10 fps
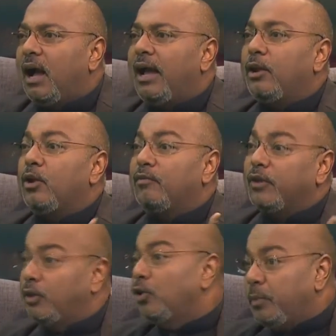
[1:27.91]
In order for
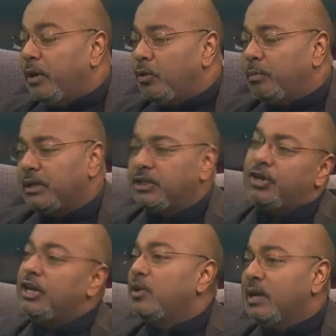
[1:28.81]
you to be a good person,
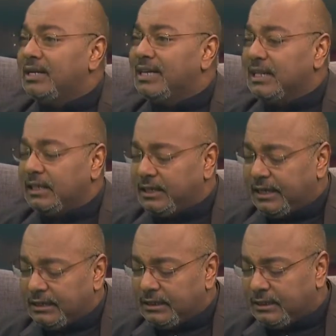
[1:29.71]
you need to understand these
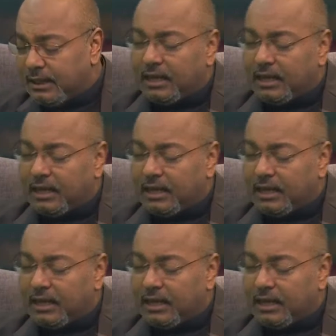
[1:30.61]
things,